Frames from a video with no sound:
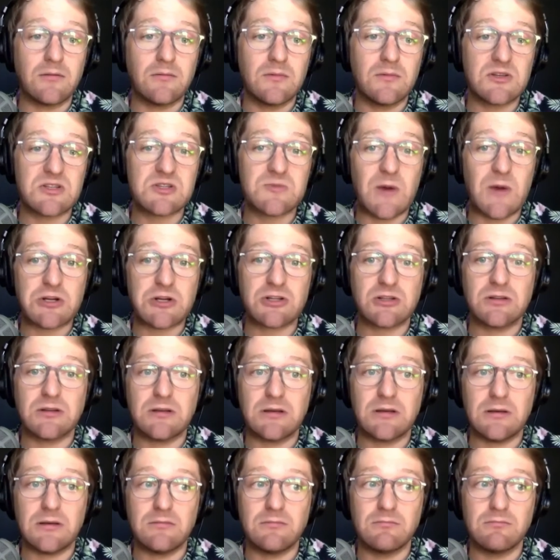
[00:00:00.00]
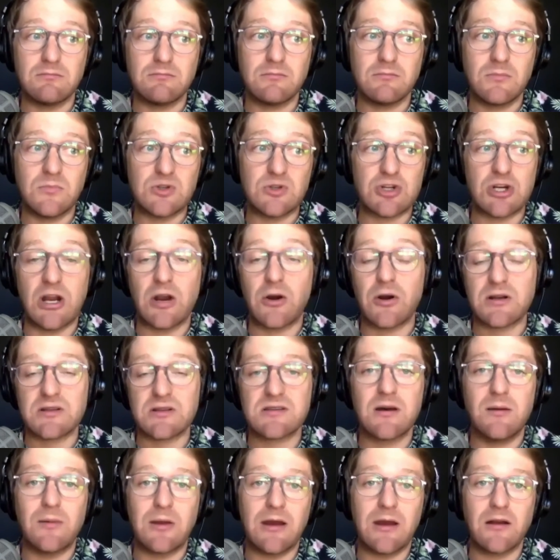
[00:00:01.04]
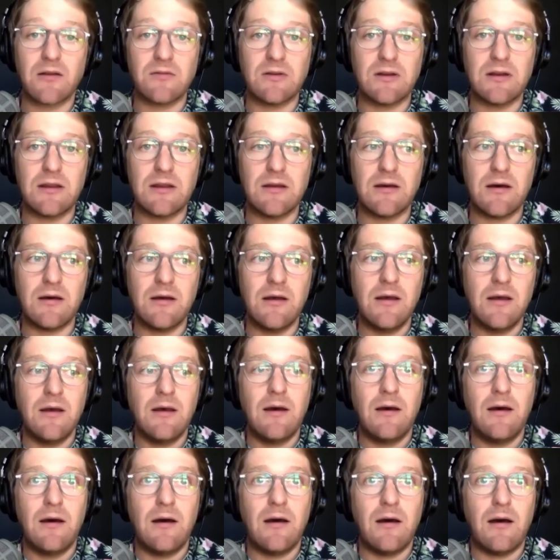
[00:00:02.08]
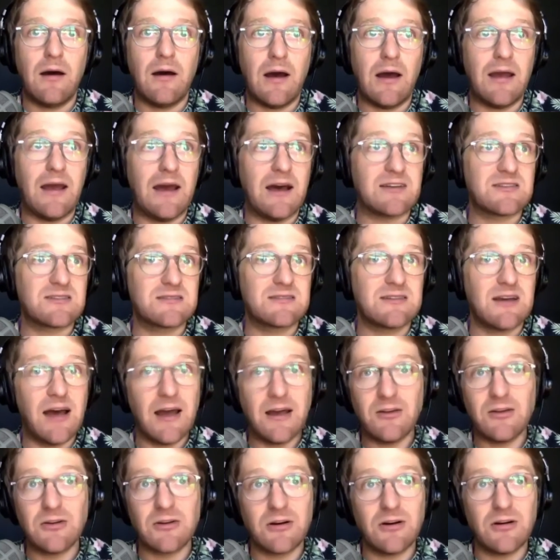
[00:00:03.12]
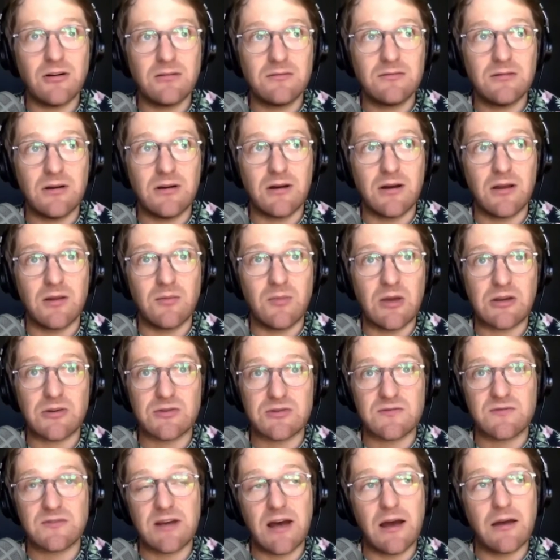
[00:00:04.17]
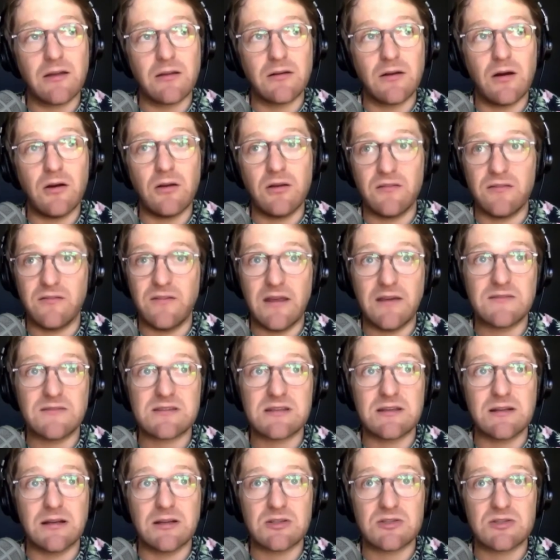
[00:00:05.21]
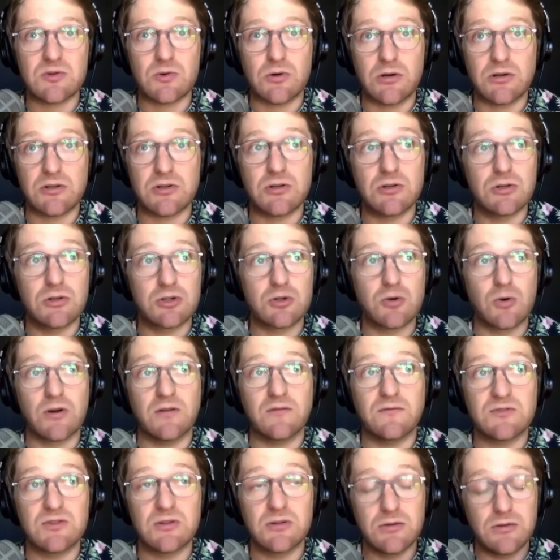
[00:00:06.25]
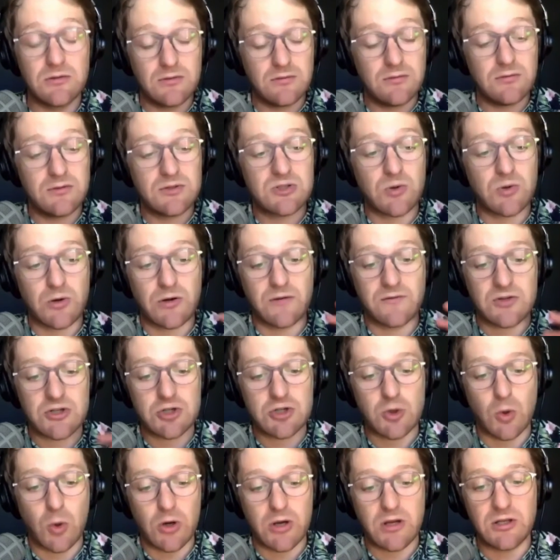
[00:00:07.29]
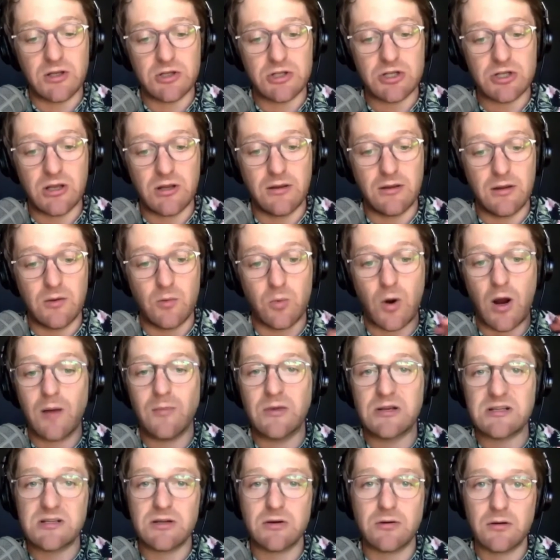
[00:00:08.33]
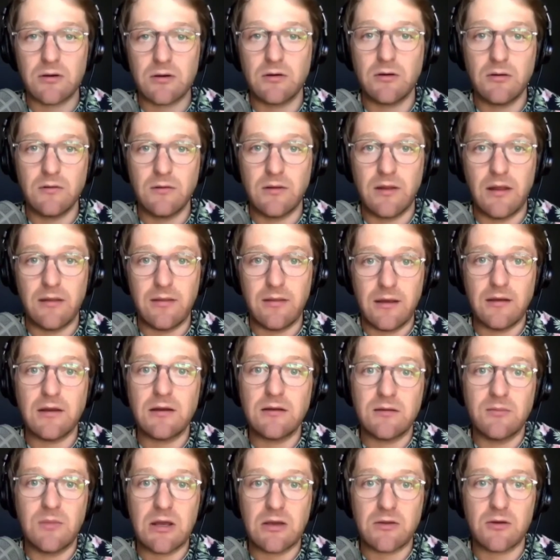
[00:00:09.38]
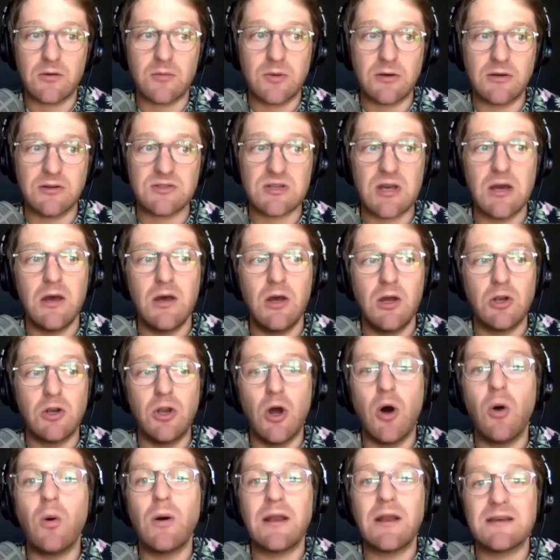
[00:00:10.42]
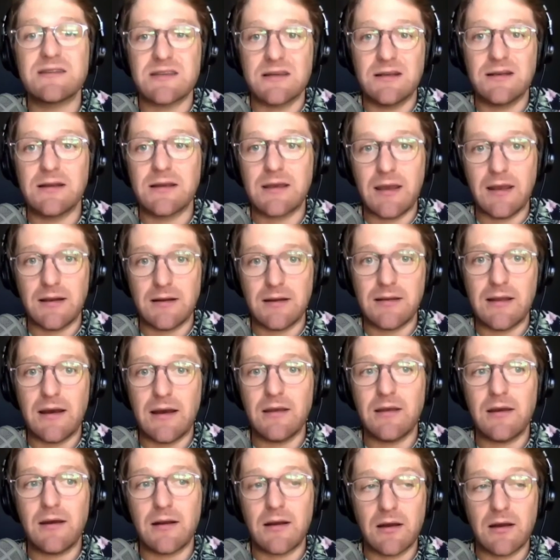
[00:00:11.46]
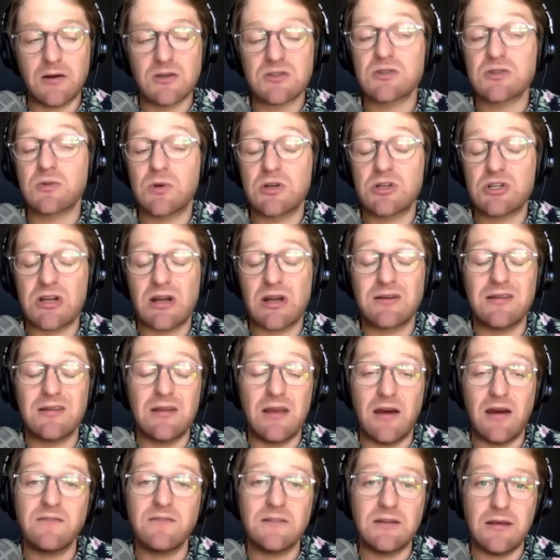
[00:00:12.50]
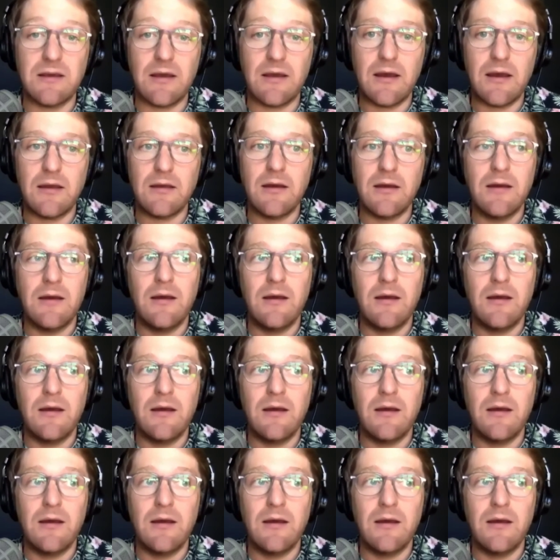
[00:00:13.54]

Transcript: especially generics coming out of India. I asked Tylenol, the makers of Tylenol, if they've seen any sort of shortage in the raw material that they need to make their pills. No one has indicated that yet. I also reached out to the FDA.